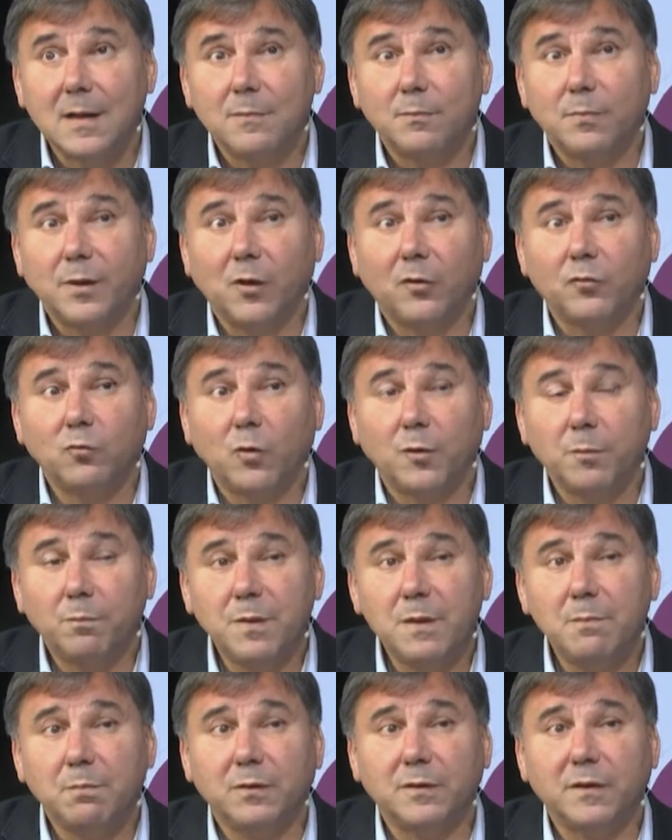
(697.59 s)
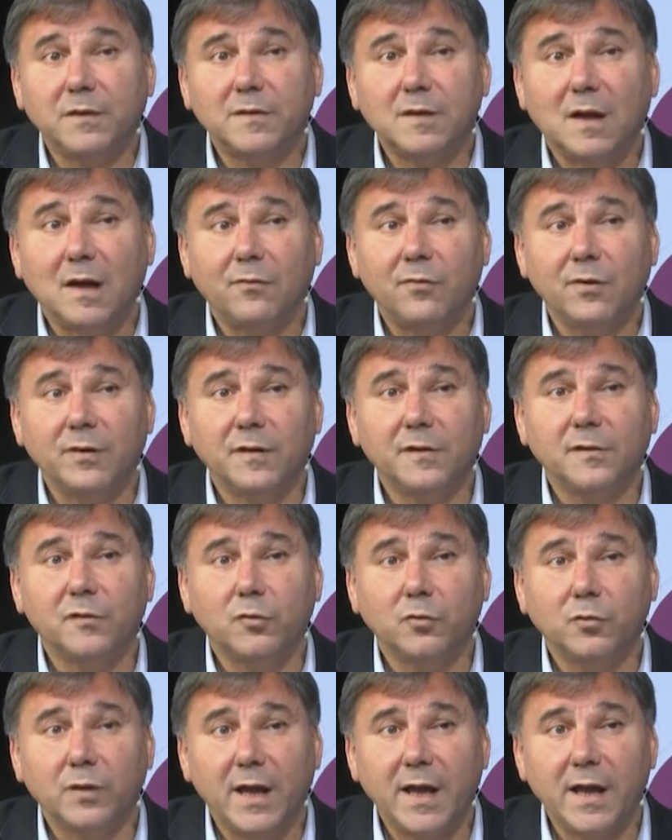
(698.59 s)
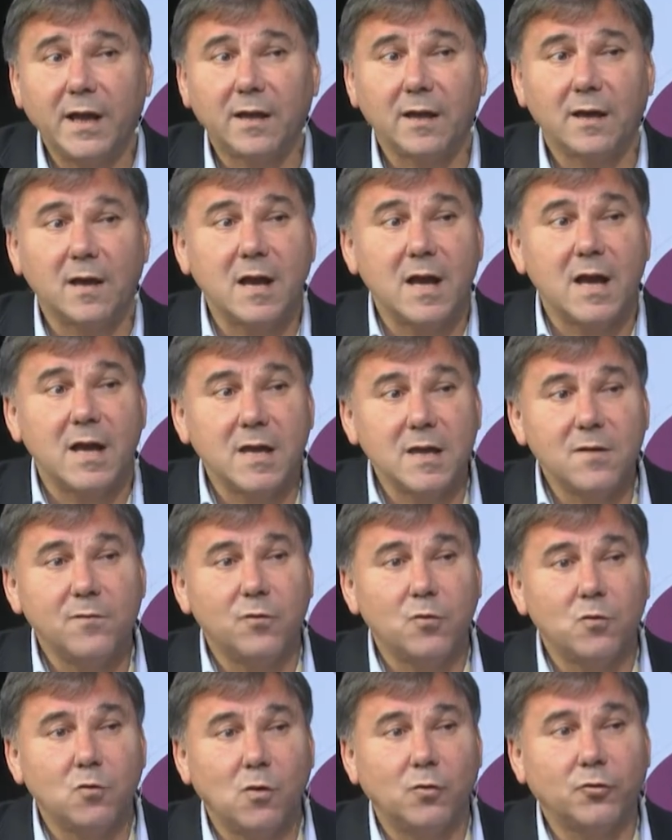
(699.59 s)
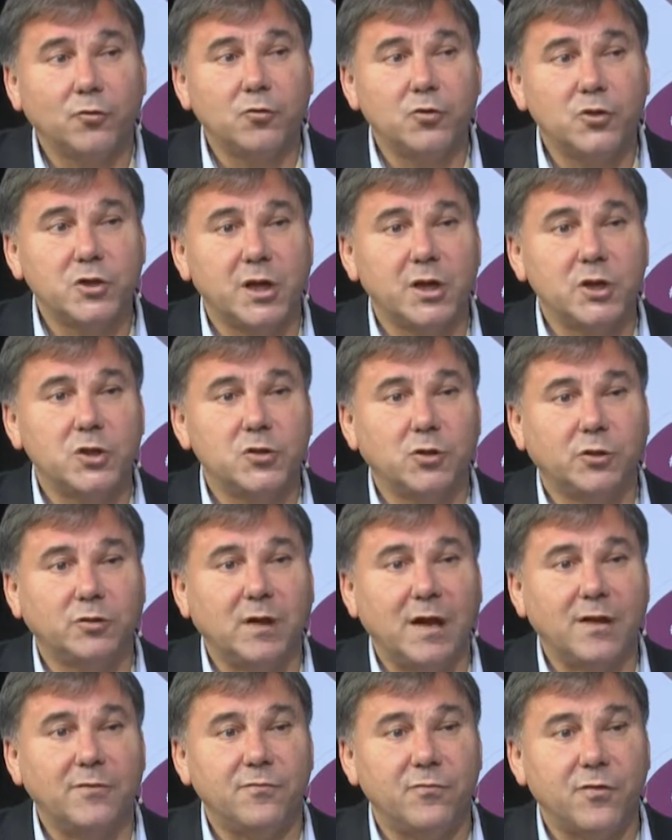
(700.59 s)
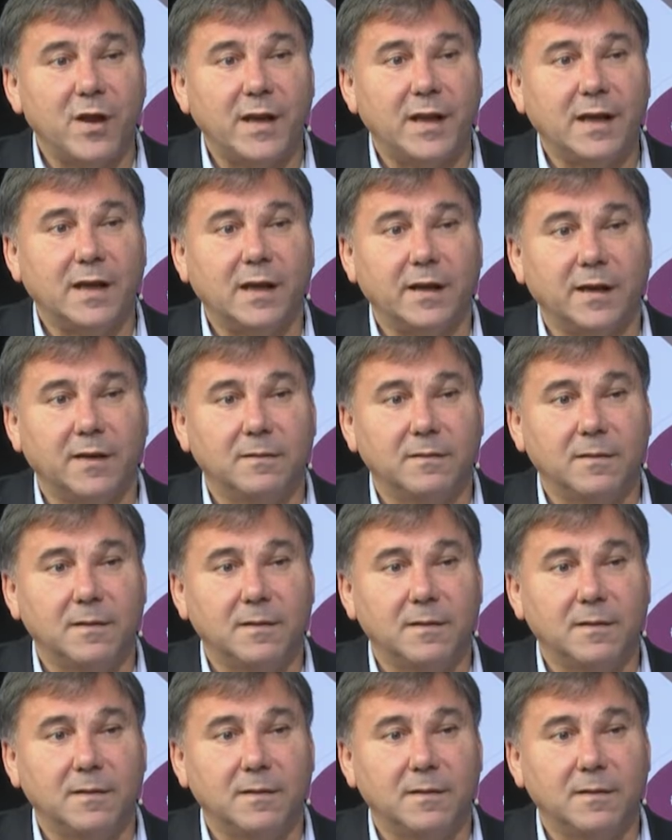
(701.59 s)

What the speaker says: Because what people discovered is today, if you want to change your life radically,